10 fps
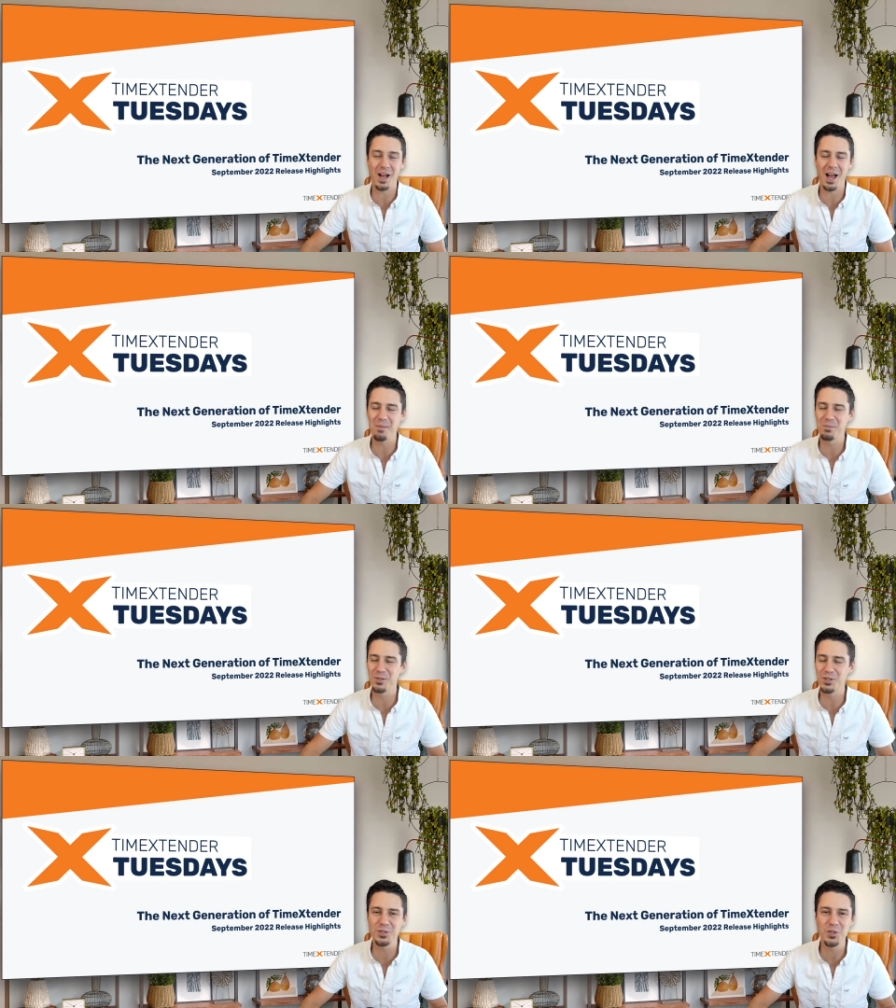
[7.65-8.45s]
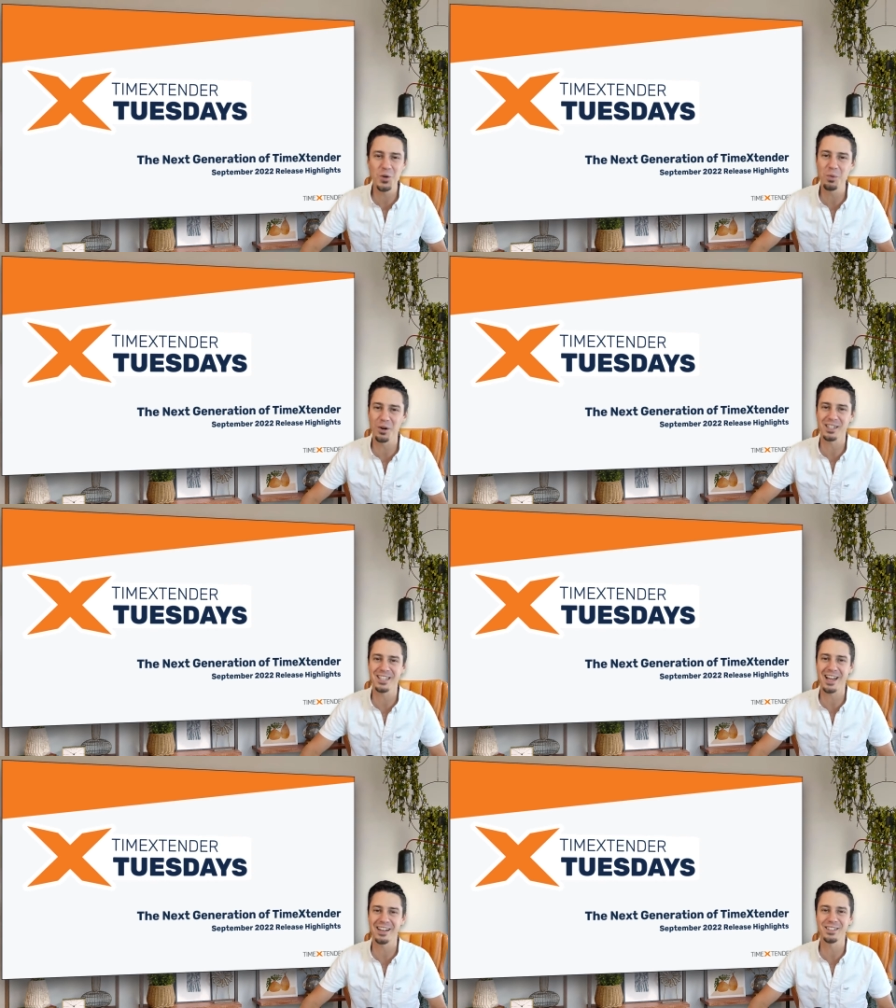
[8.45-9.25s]
I'm super
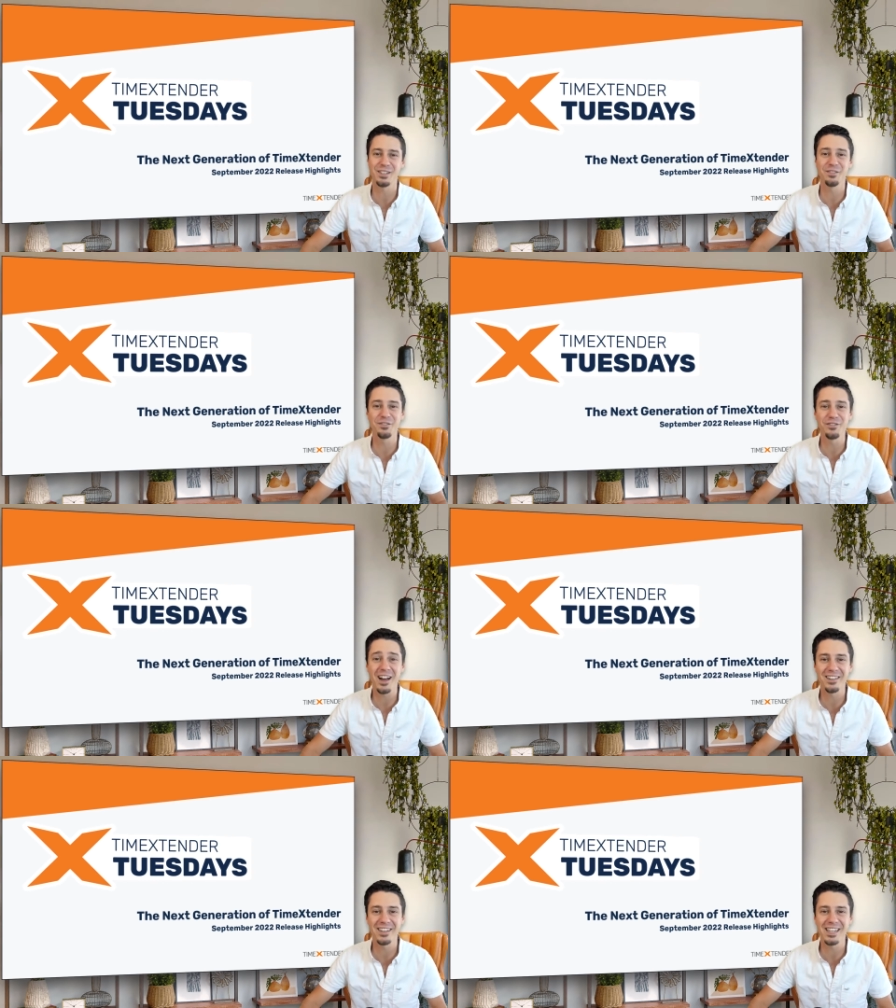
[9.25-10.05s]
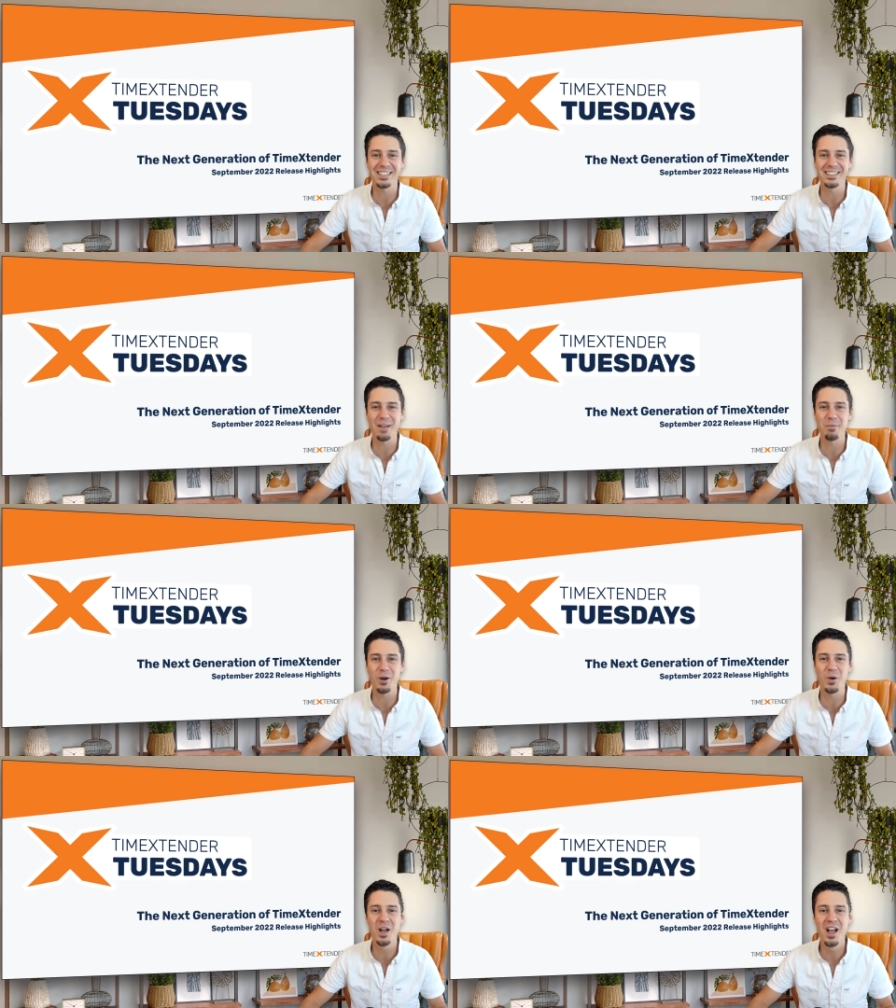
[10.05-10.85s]
excited to finally get to
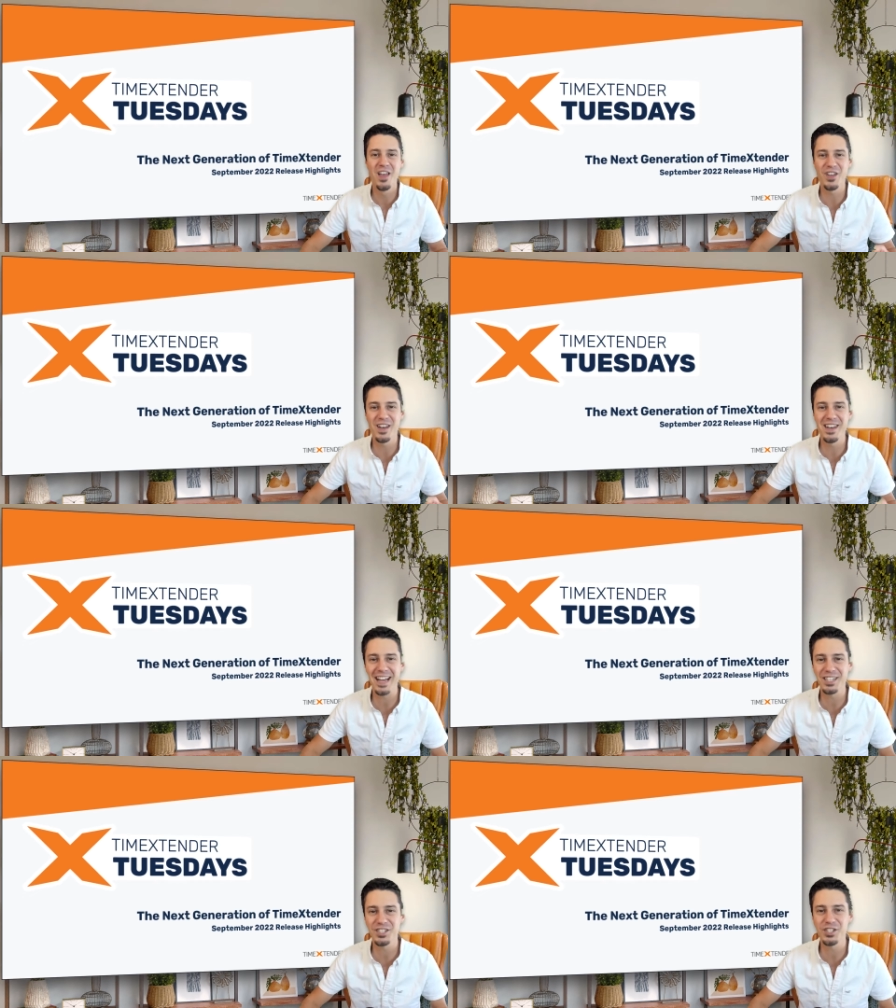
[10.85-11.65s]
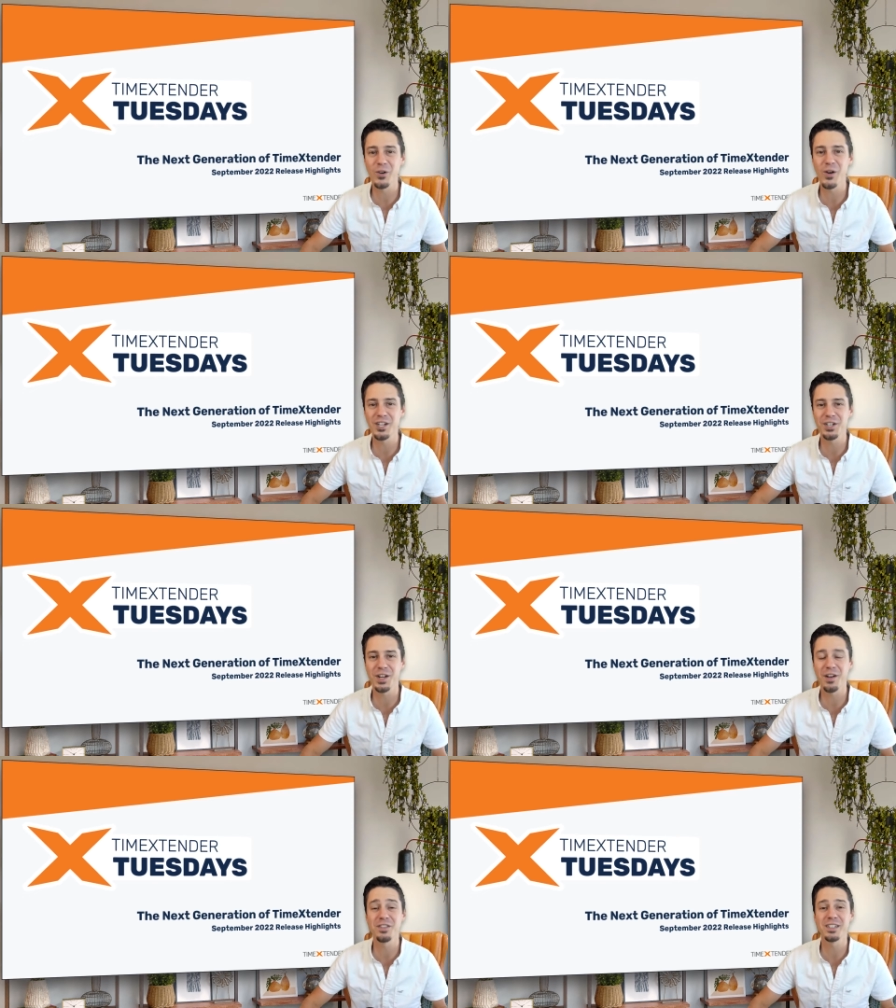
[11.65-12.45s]
demo the next generation
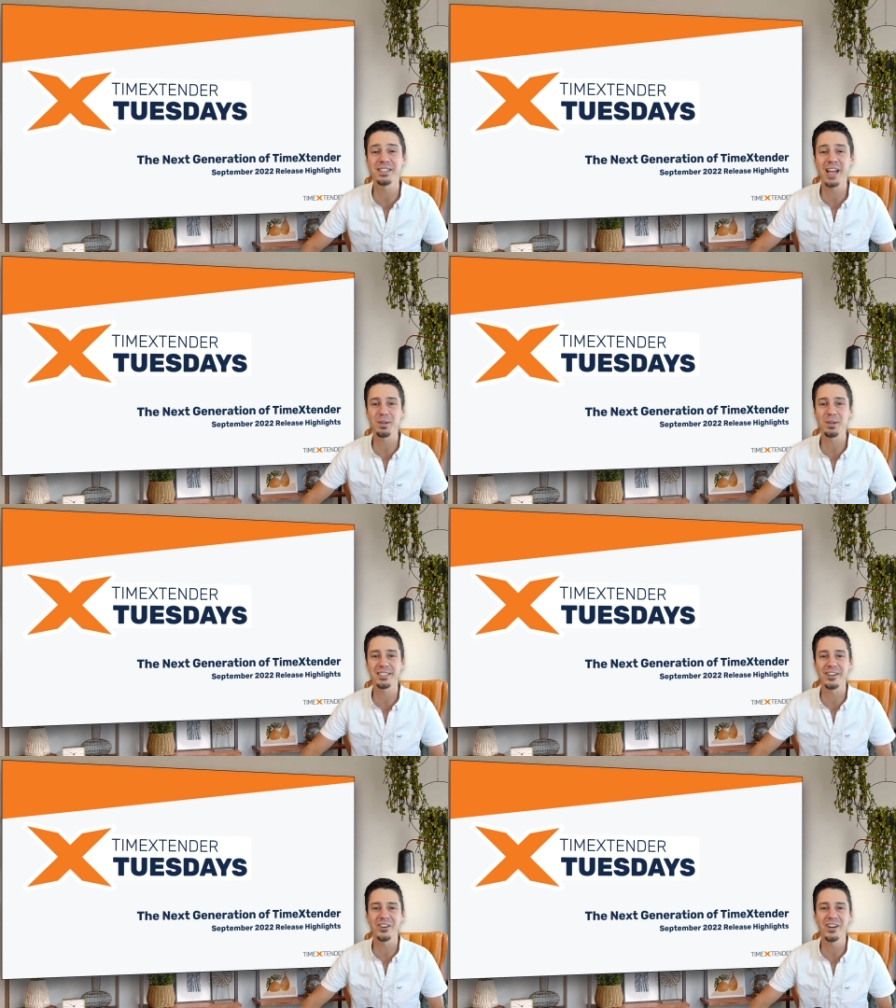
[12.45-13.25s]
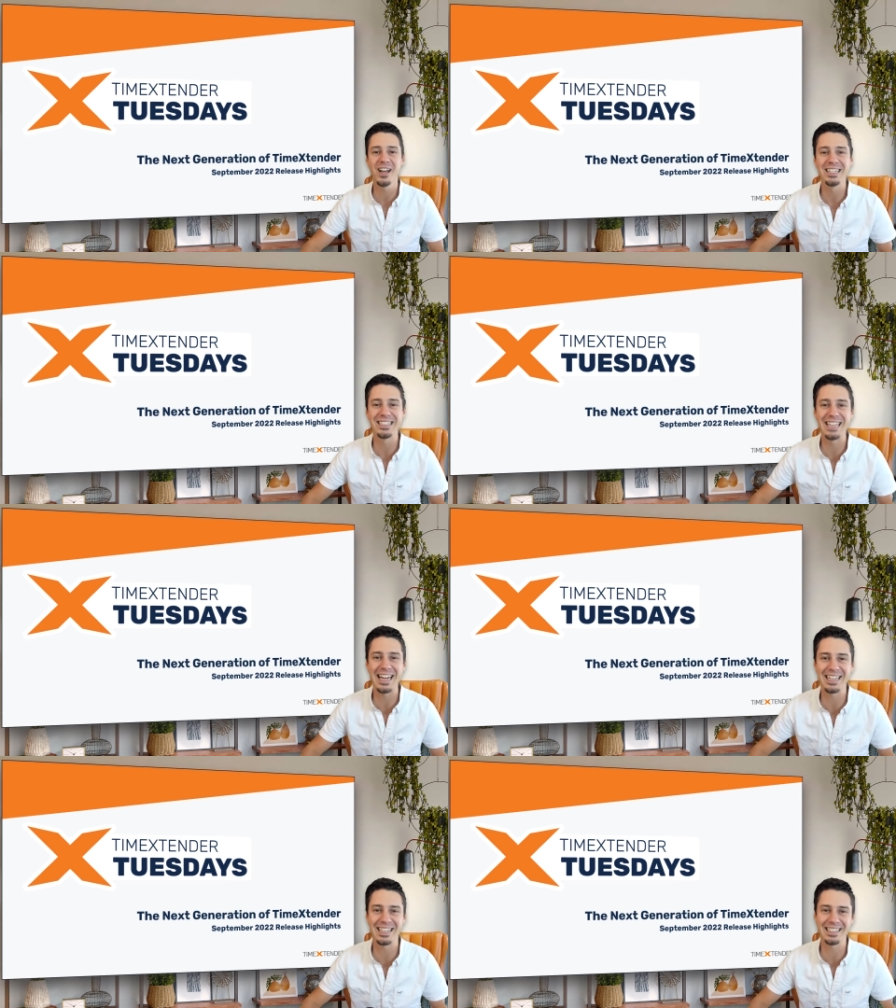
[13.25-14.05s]
of the TimeXtender
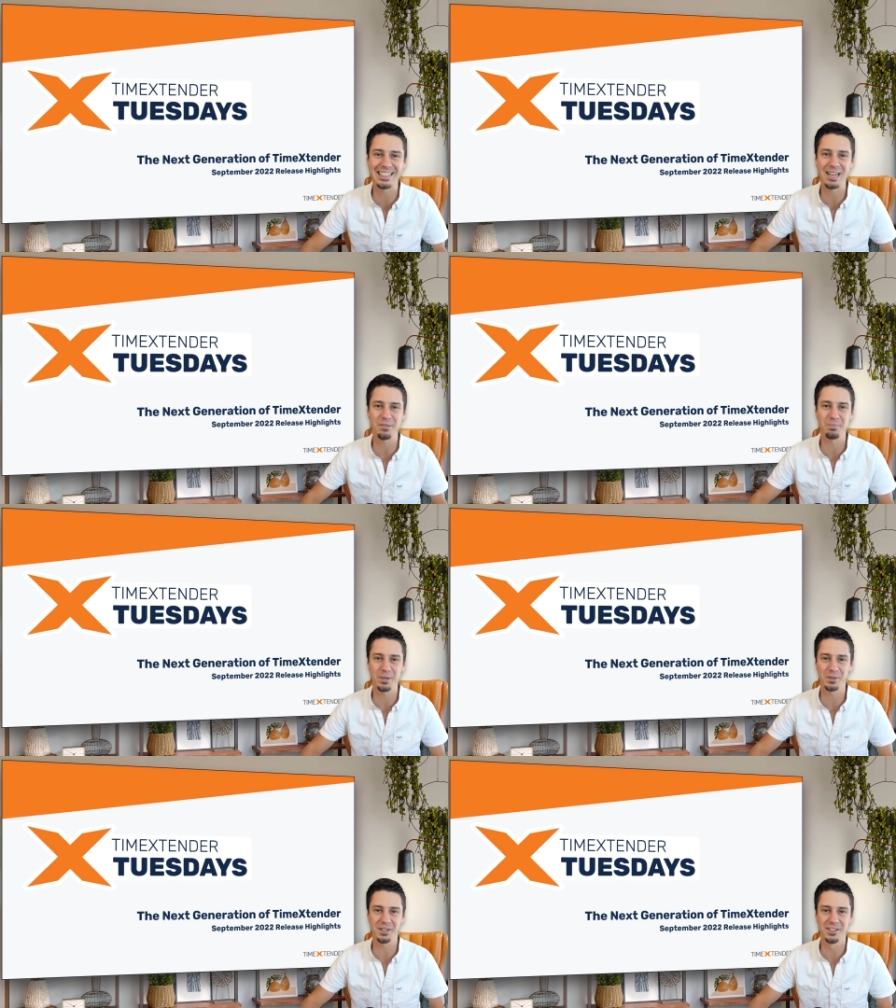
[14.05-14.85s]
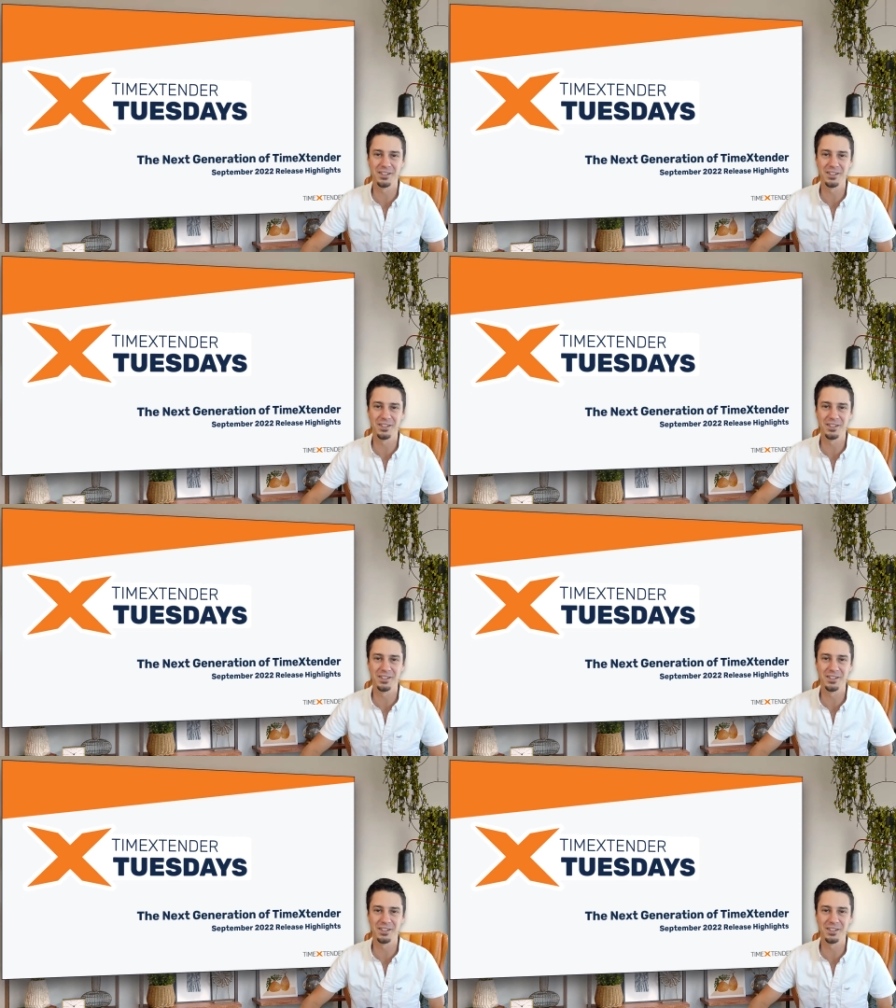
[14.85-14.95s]
Data Estate Builder.